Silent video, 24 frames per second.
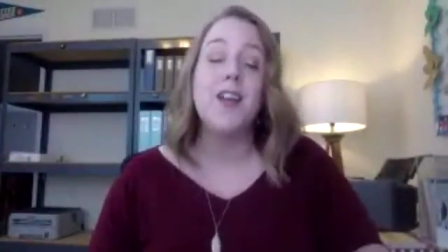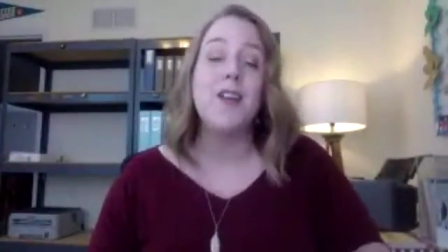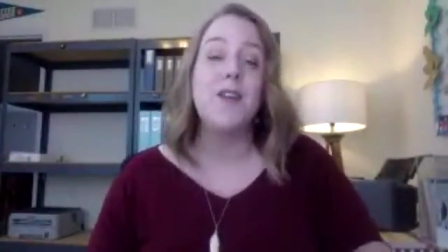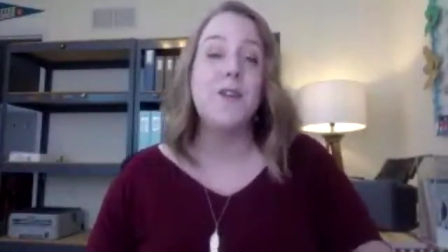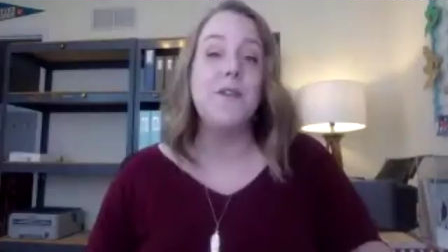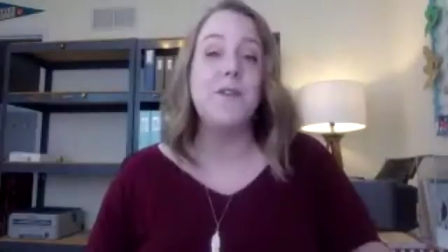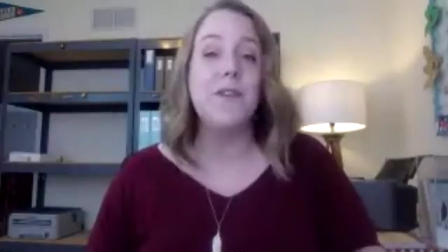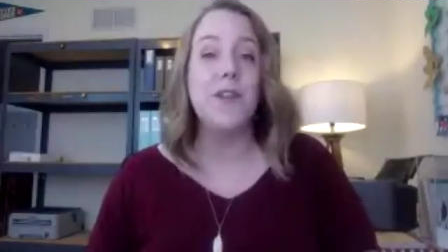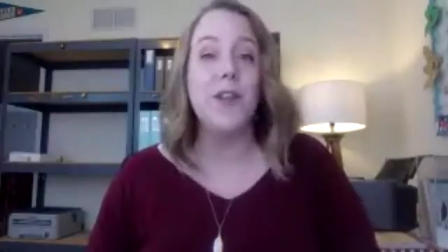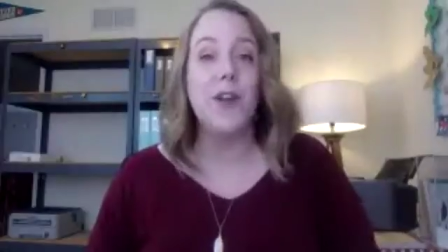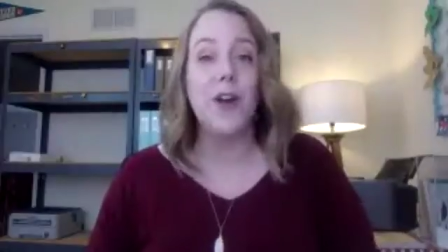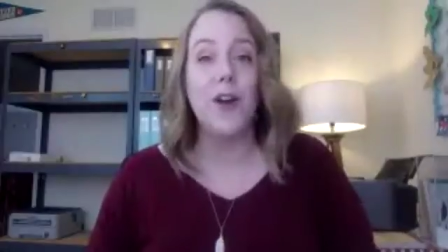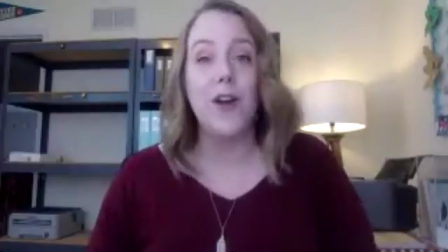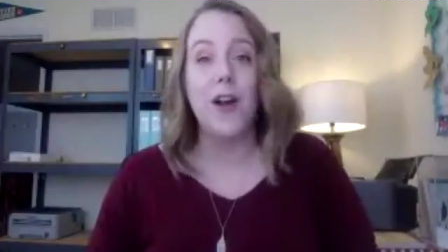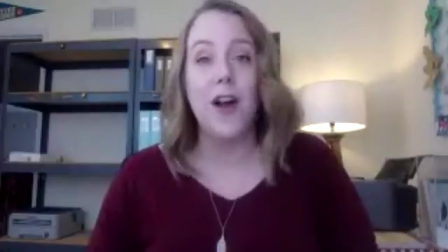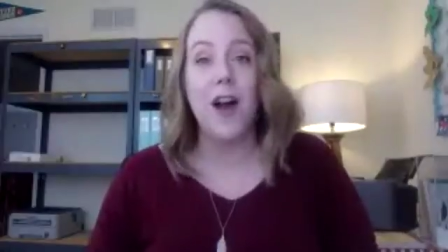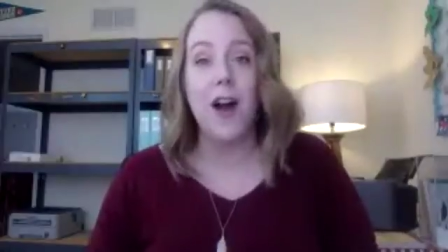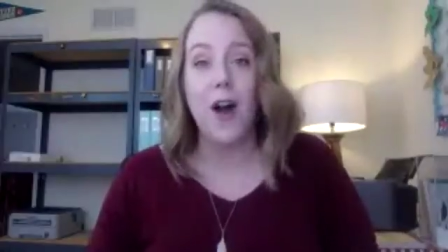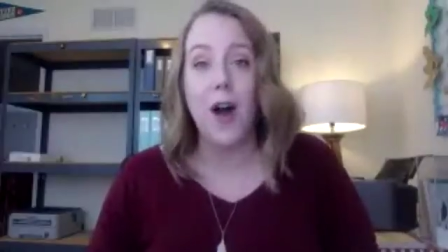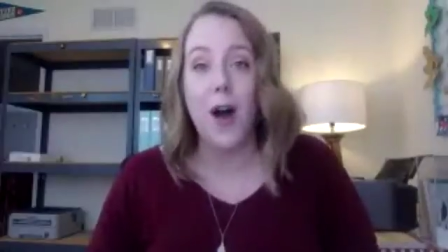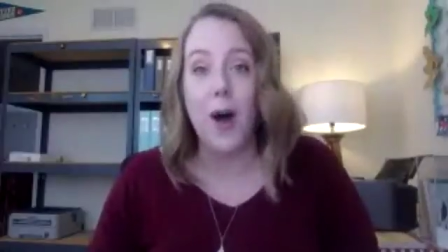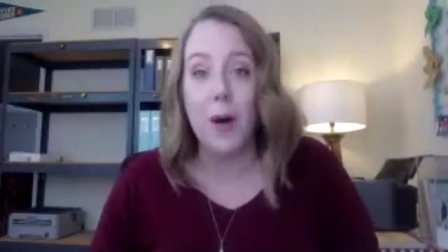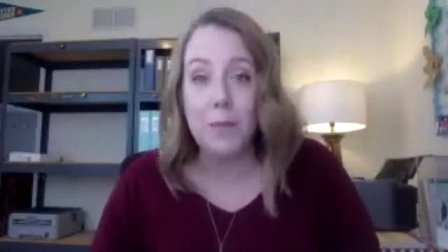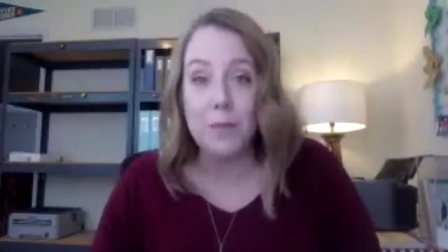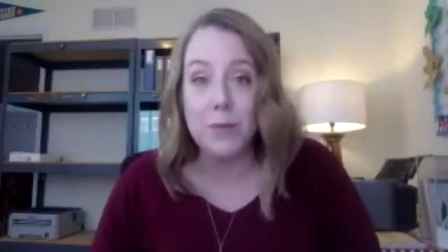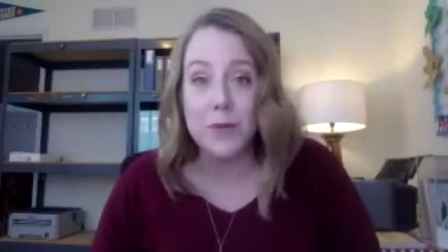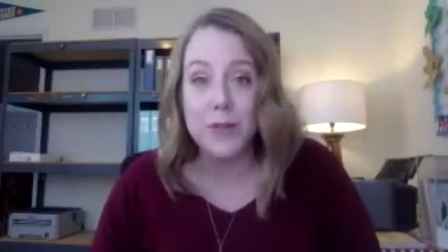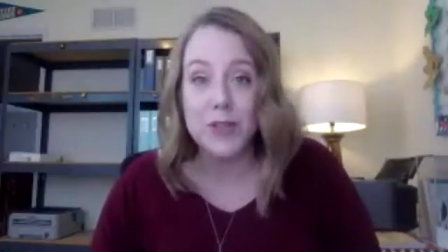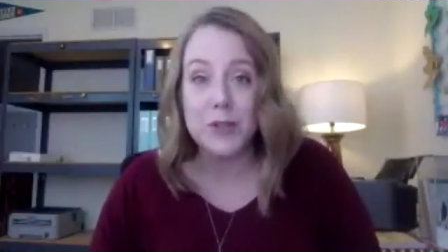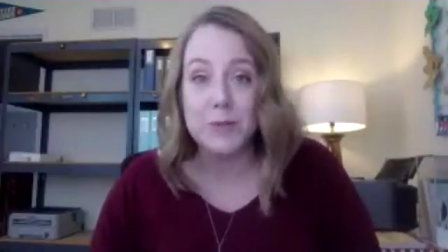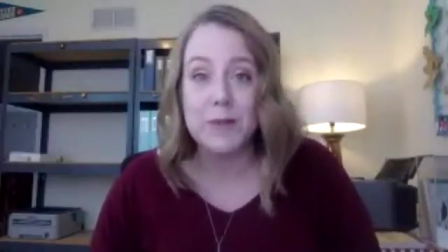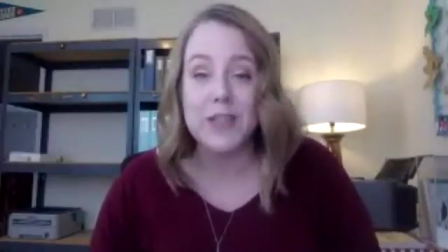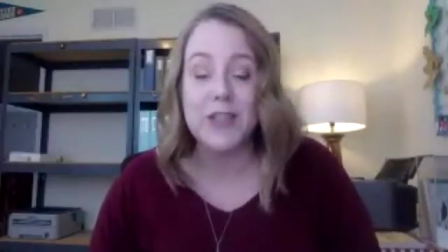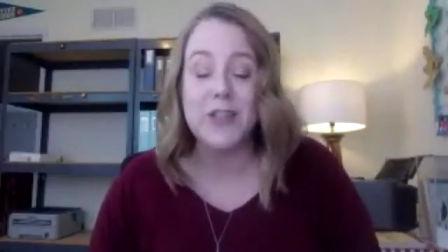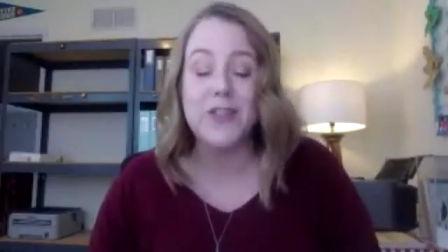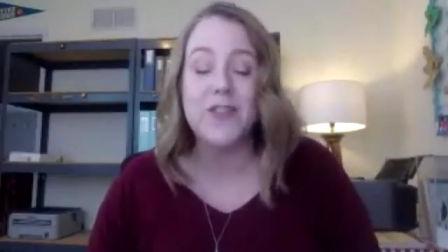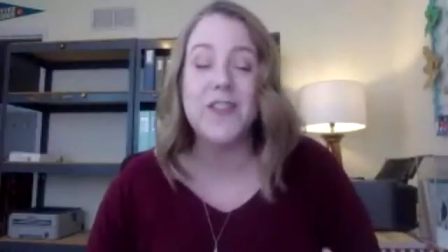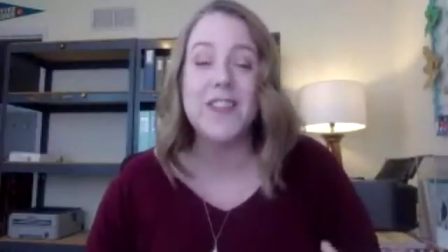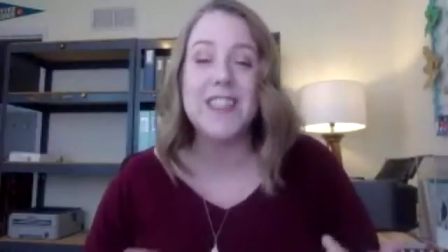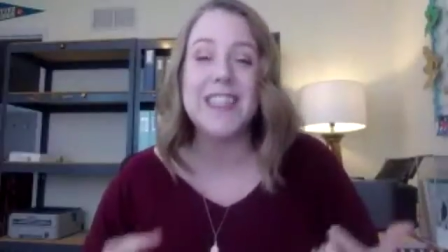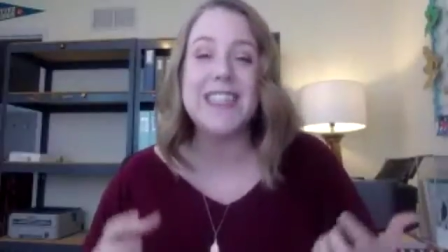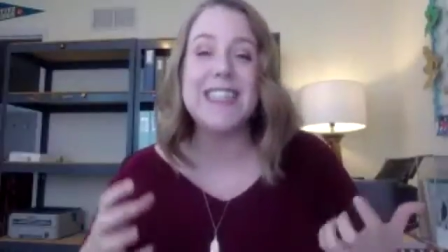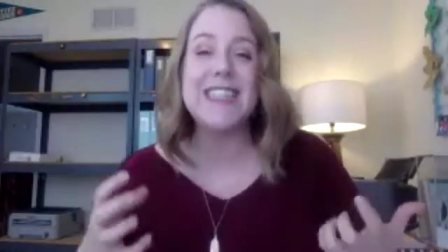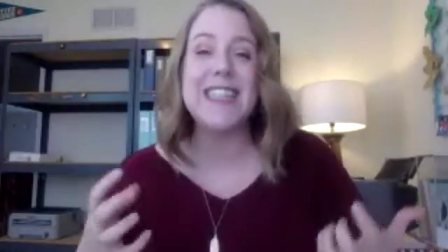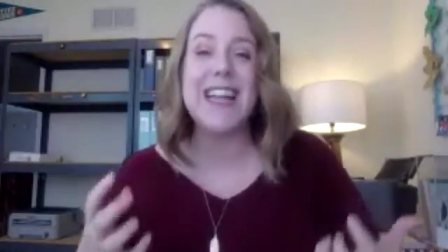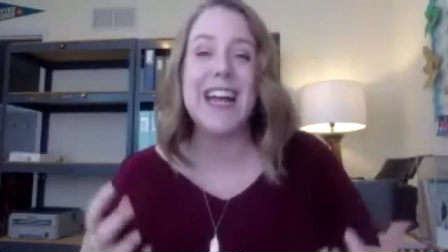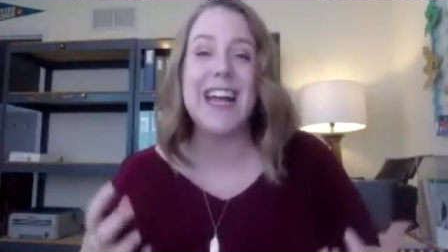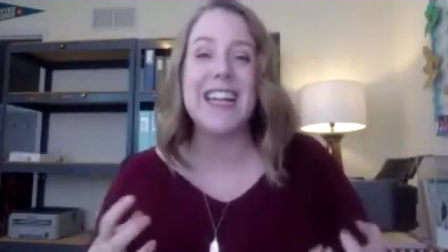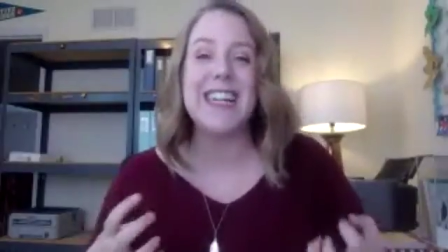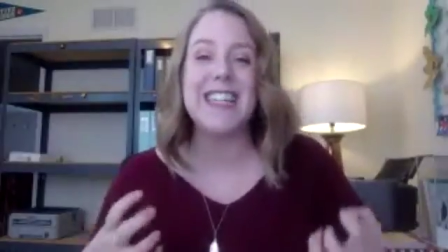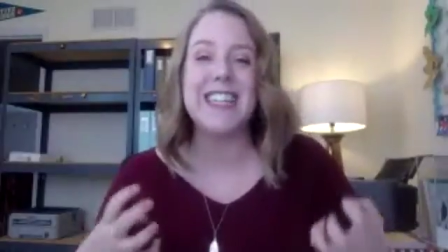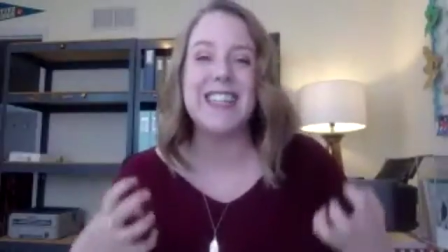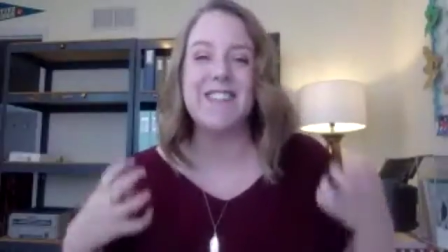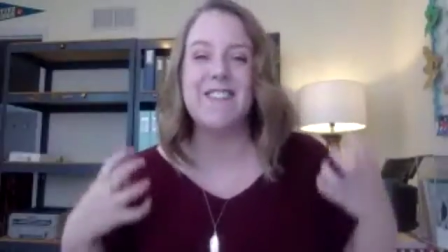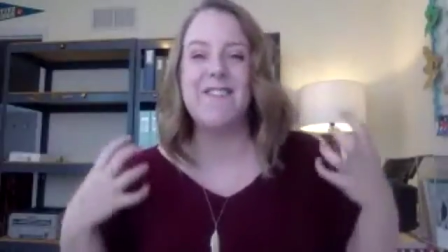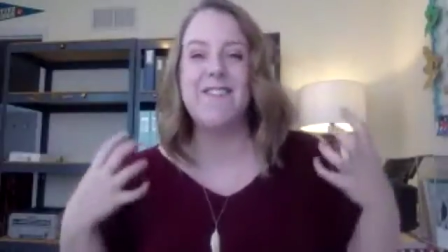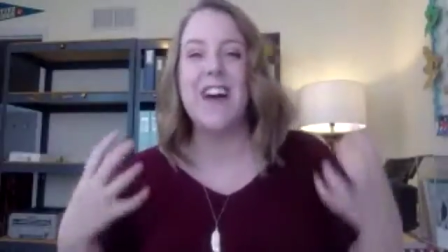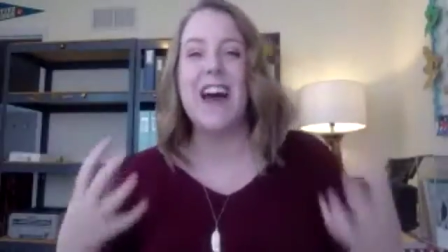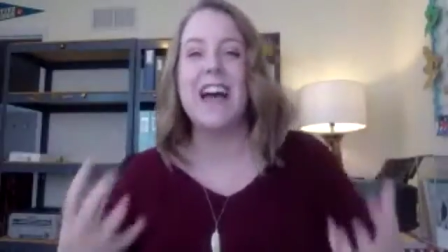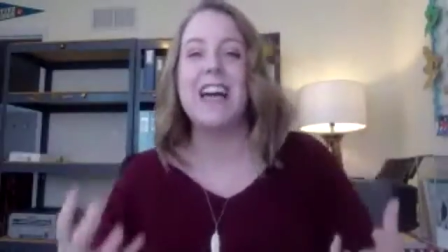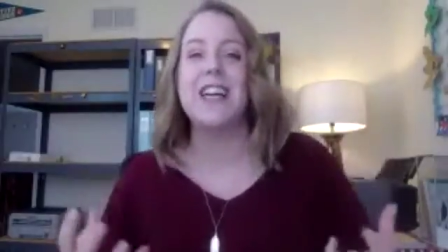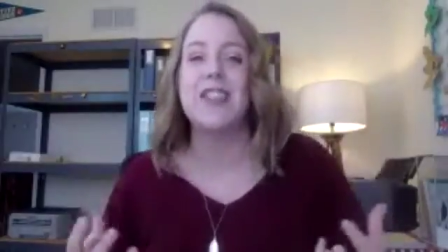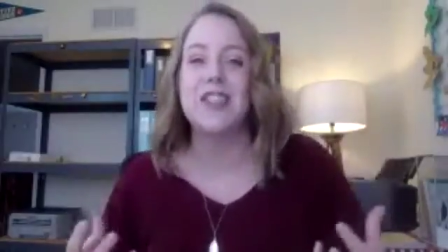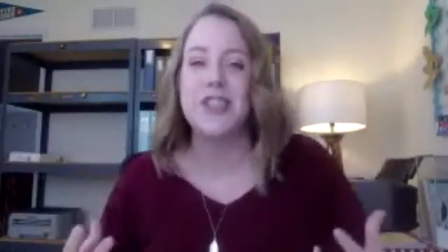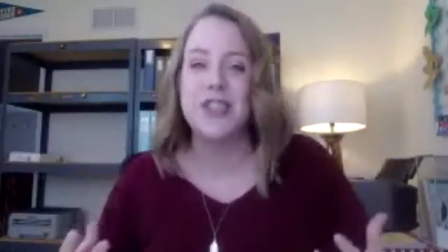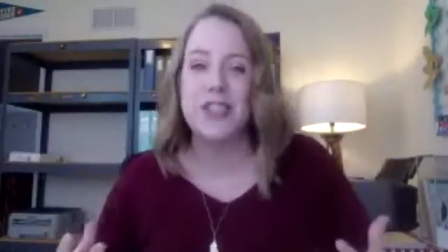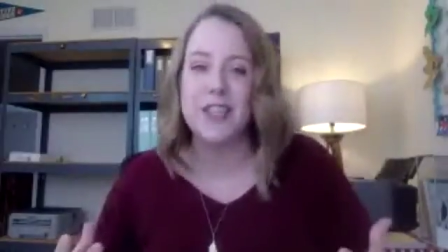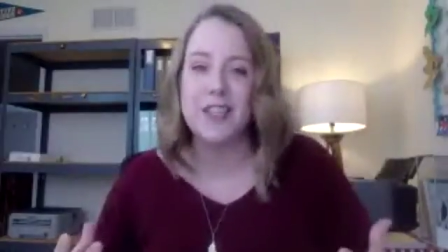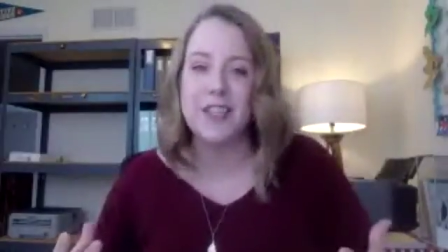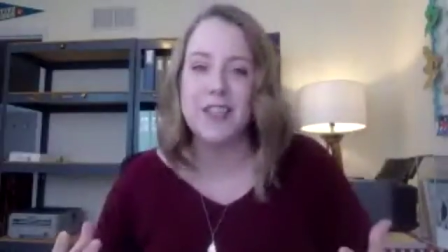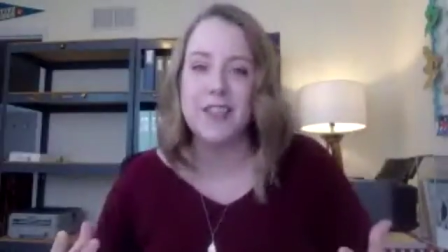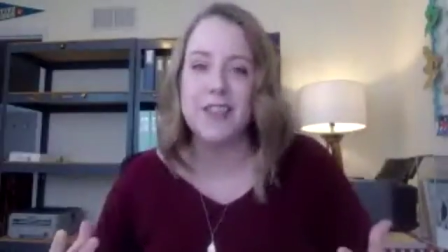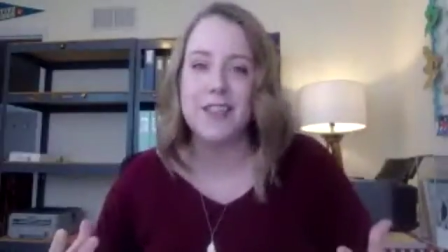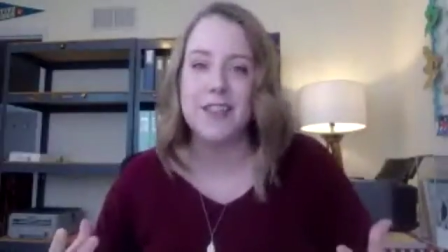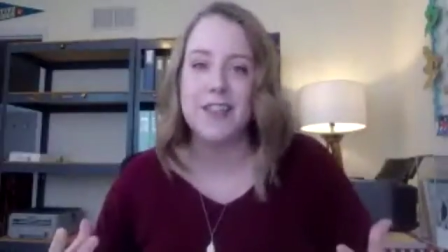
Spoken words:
you feel accomplishment, you feel satisfaction.